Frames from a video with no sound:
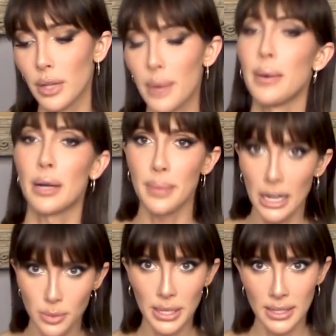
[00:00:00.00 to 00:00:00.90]
a better
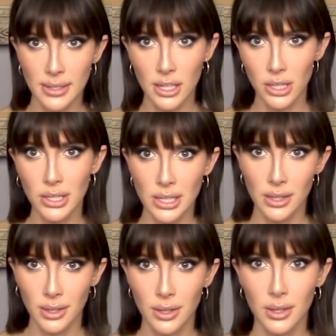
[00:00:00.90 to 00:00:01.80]
matchmaking skills
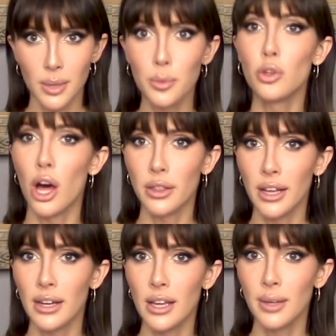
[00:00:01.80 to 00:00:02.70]
than the Mulan
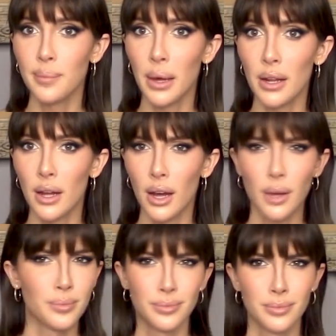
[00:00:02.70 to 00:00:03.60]
lady, but
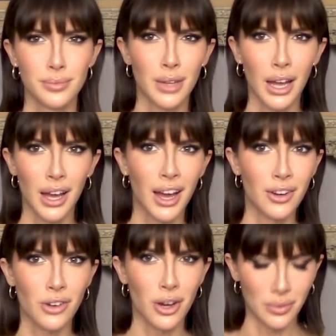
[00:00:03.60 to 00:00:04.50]
I
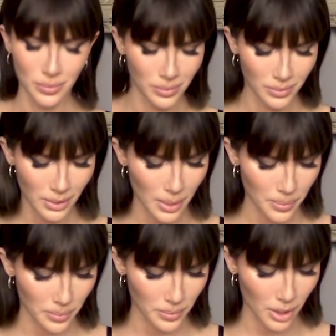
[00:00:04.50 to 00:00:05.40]
don't know. I'm
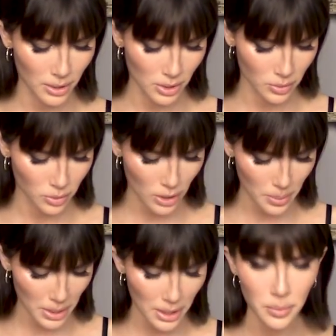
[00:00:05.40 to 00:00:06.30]
also
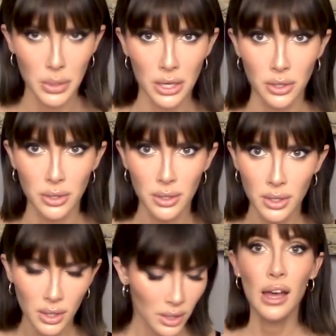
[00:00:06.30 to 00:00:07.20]
creepy and weird.
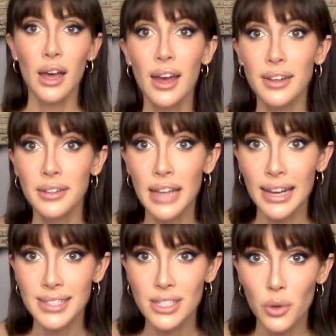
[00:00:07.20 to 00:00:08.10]

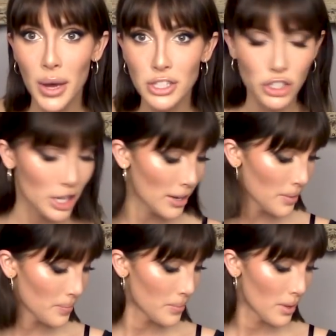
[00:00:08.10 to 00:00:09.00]
Next question.